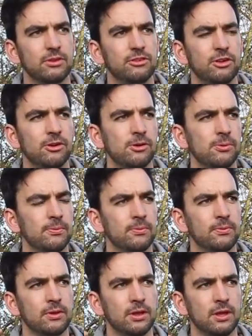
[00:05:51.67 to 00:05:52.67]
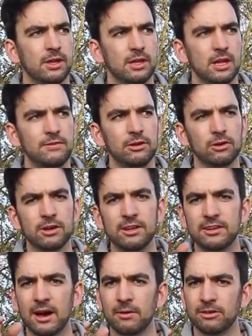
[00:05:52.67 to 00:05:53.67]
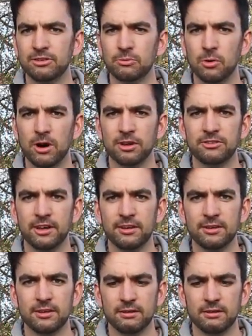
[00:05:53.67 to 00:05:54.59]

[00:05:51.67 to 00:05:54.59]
so if you're looking down at some water